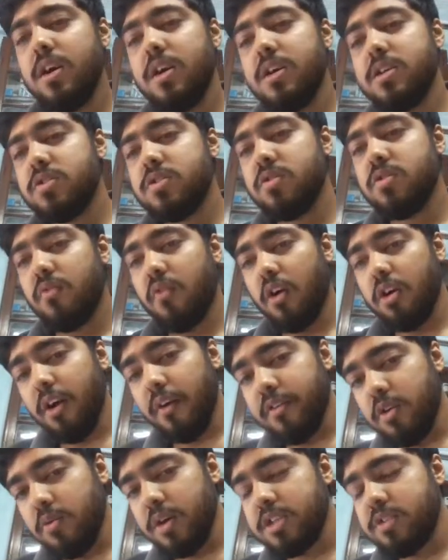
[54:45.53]
So what you have
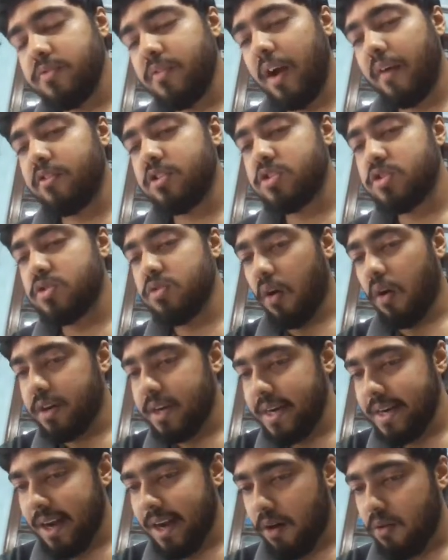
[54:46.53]
to do is we have to sort
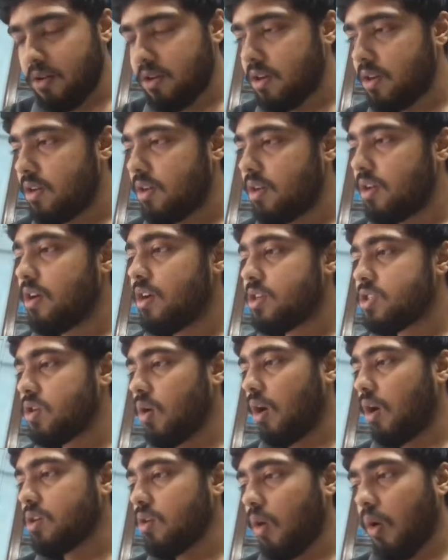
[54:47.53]
it out,
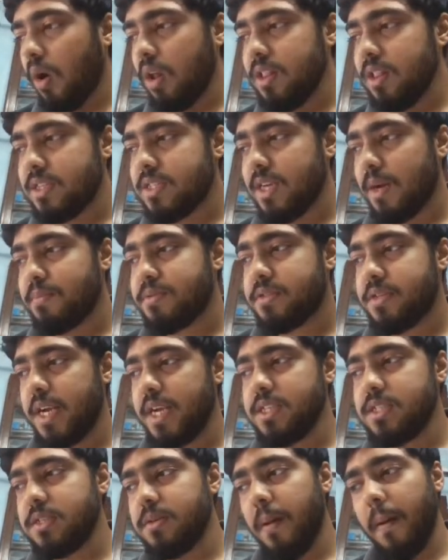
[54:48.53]
sort all the
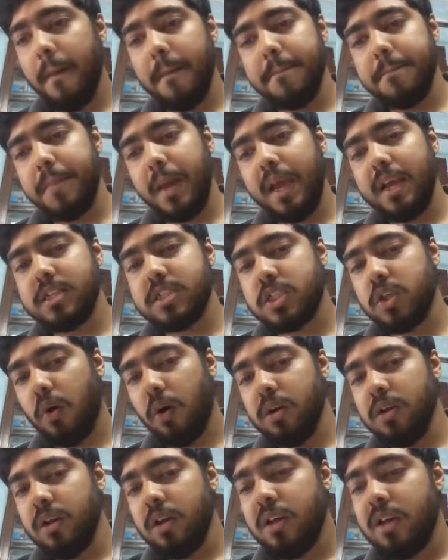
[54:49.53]
substrings based
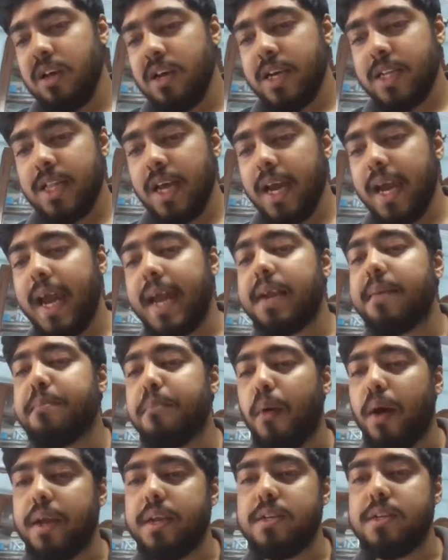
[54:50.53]
on the
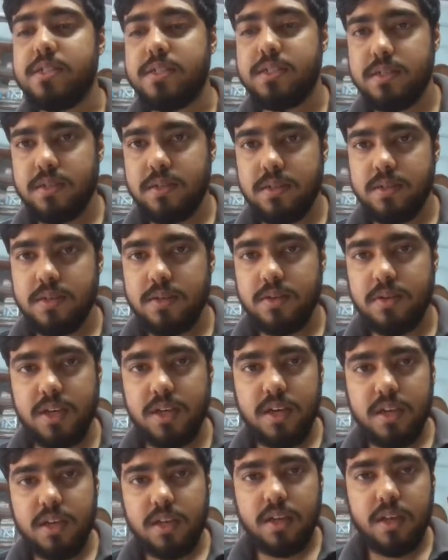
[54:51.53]
endpoints.
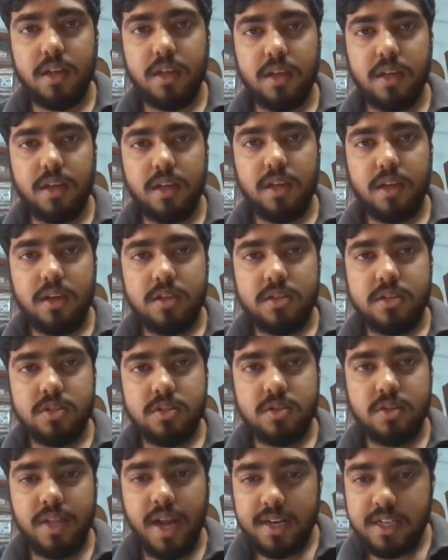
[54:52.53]
Okay, so
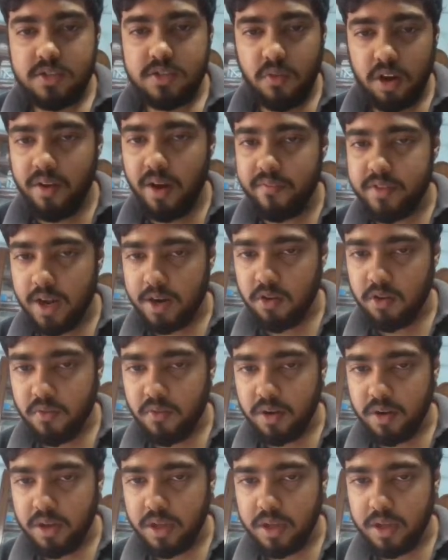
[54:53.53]
that is what we have done
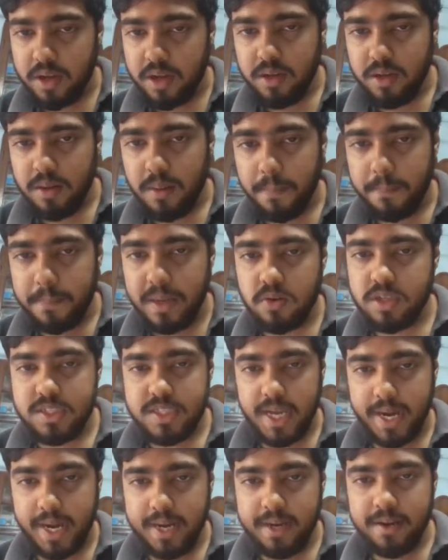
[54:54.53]
over here. Based on the
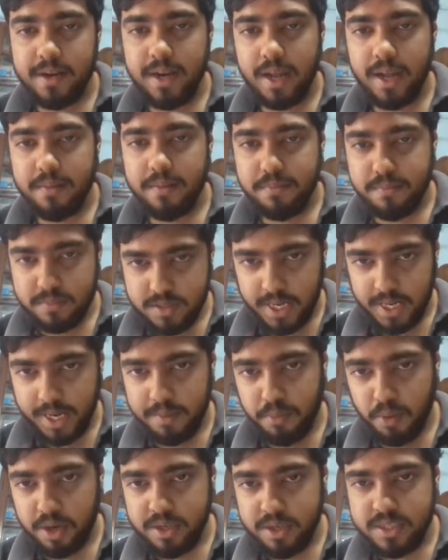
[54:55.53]

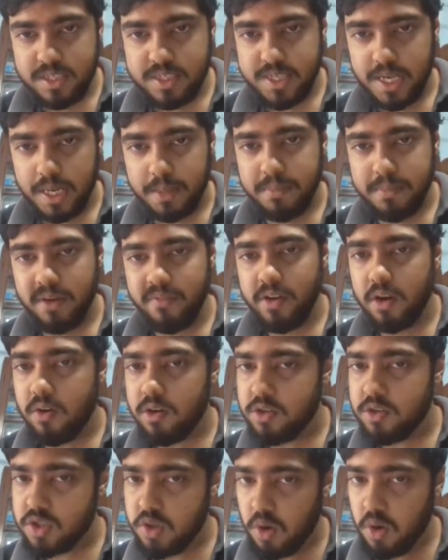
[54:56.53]
second point in the segment, we are going
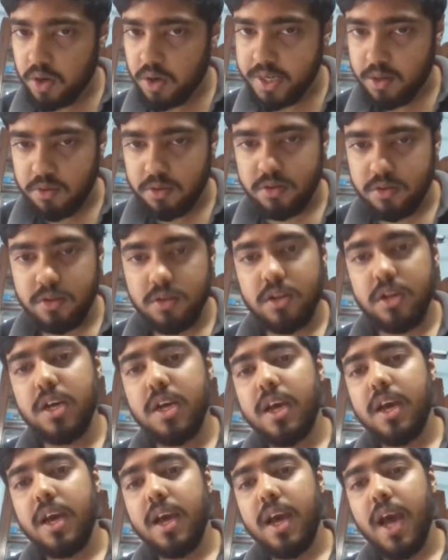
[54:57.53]
to sort it out.
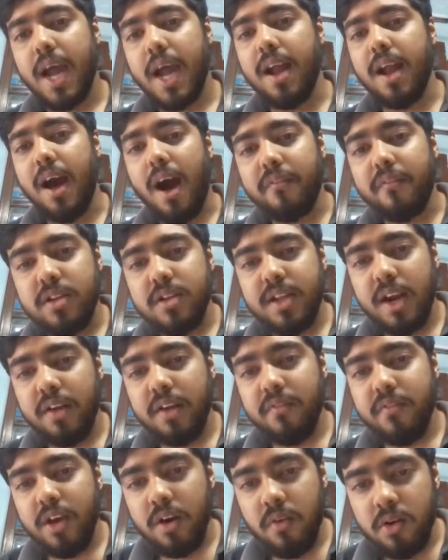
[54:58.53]
And after that, we
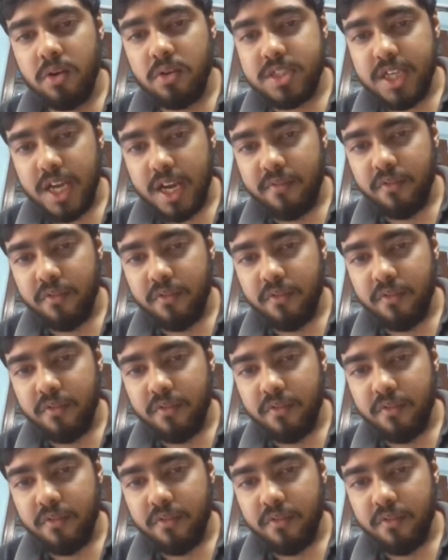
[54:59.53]
are going to check